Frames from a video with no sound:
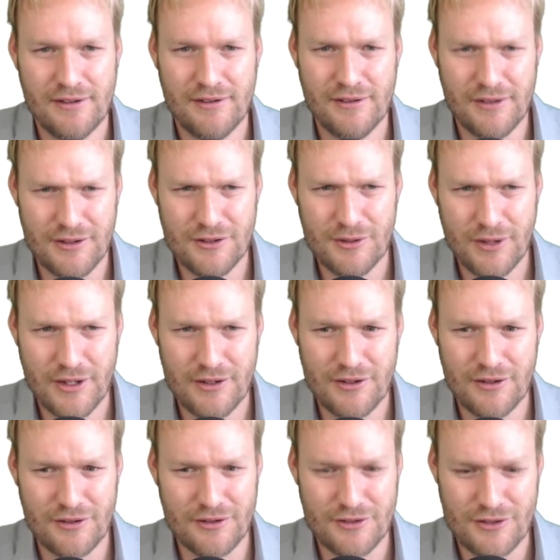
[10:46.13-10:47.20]
This one,
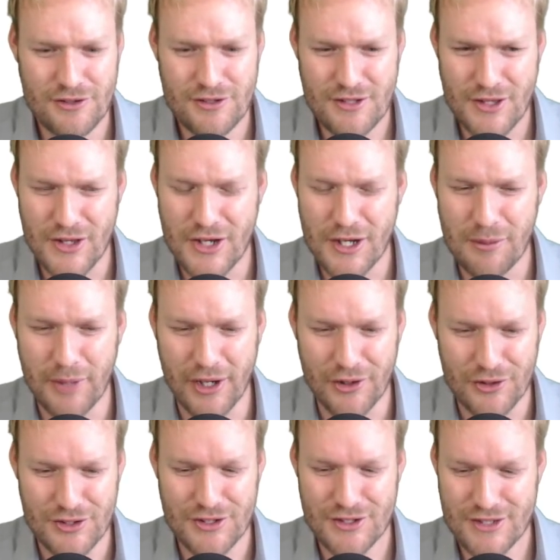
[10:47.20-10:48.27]
just think about,
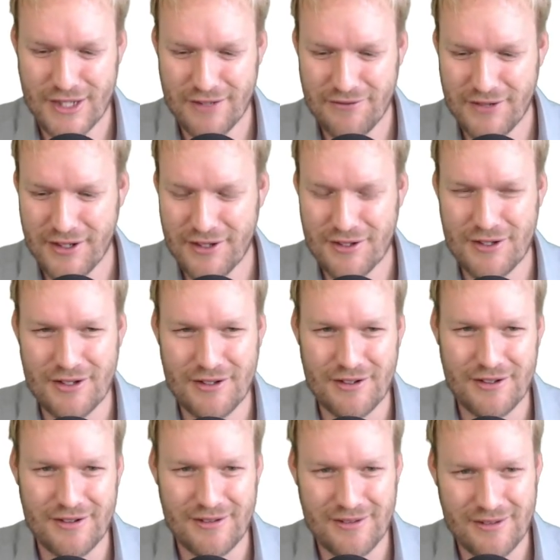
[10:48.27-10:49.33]
because it's definitely
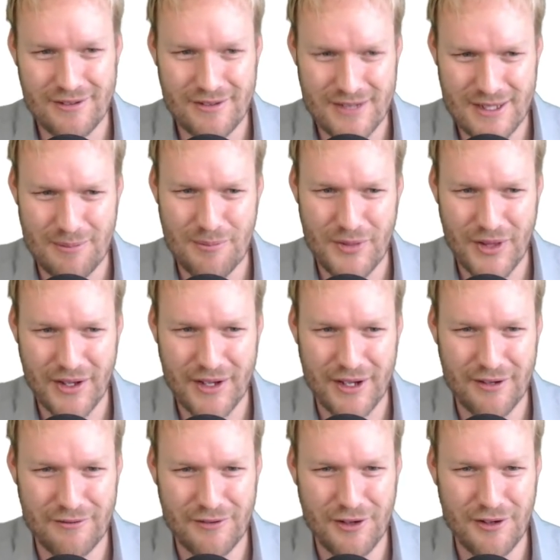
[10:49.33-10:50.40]
some thinking
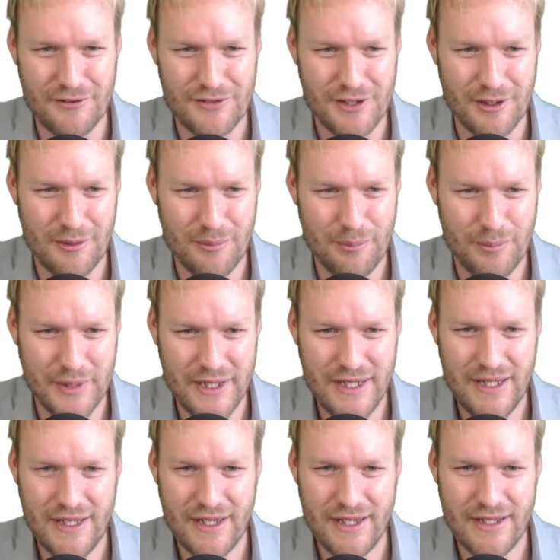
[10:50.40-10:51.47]
involved here.
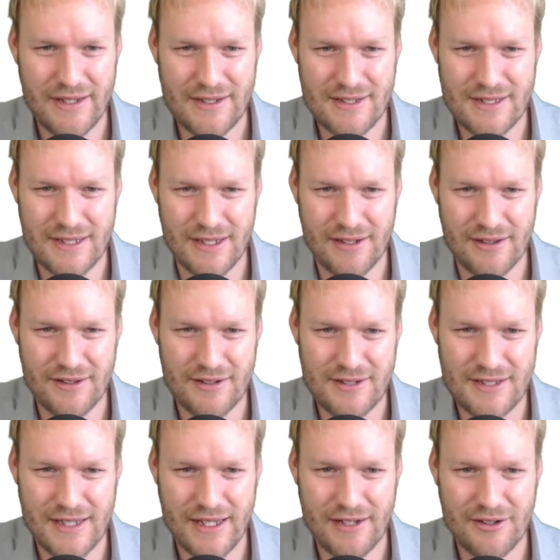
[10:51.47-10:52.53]
BAC,
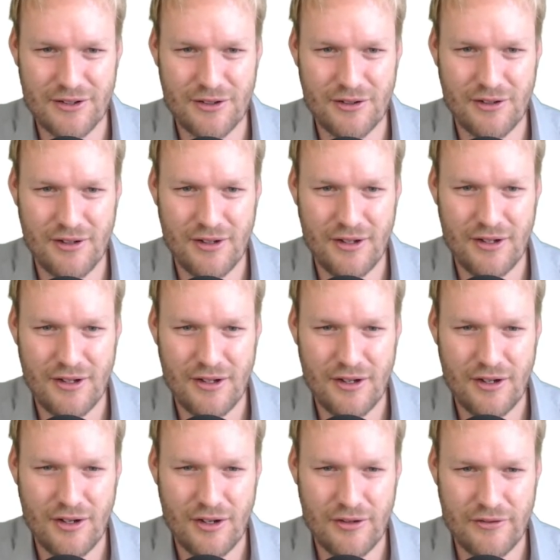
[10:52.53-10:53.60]
this angle
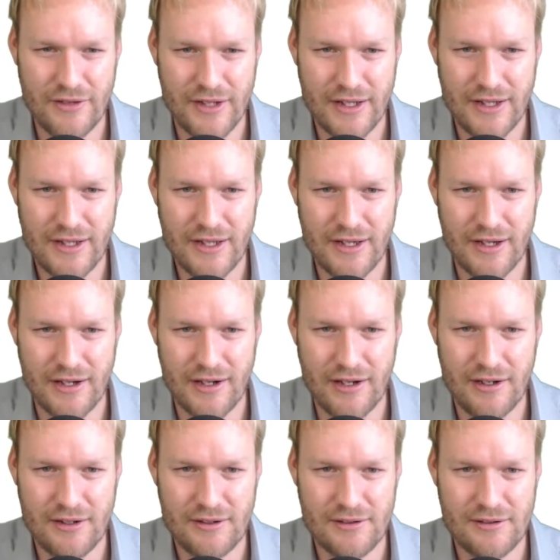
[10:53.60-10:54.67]
over here.
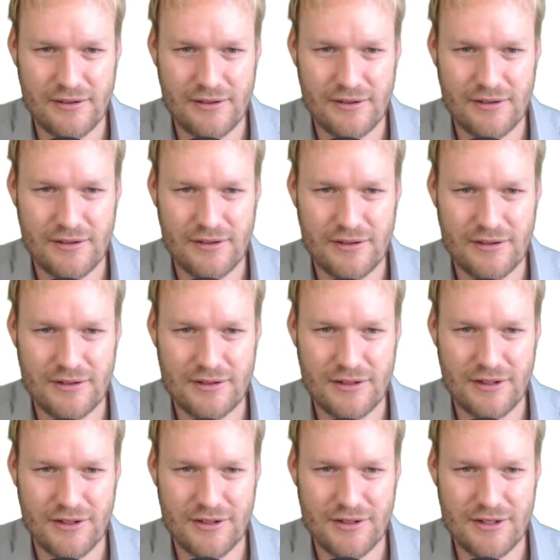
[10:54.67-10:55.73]
So
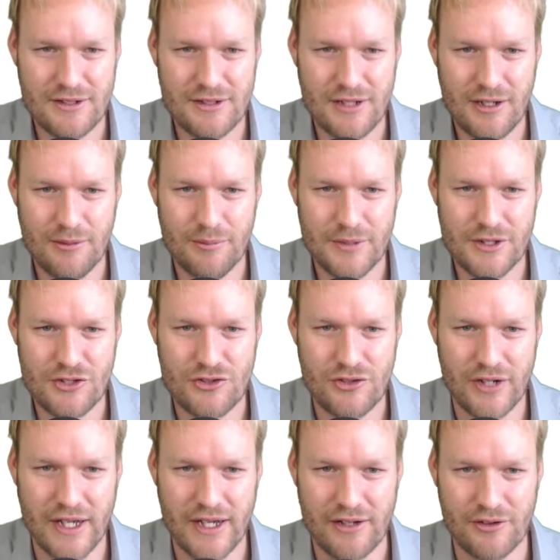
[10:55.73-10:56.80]
this is our
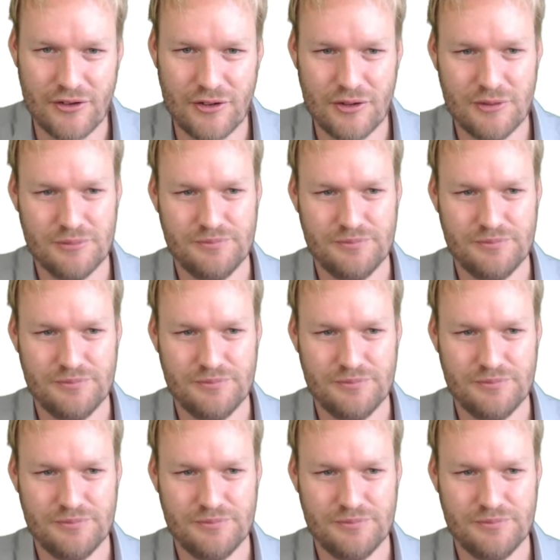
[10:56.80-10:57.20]
mystery angle.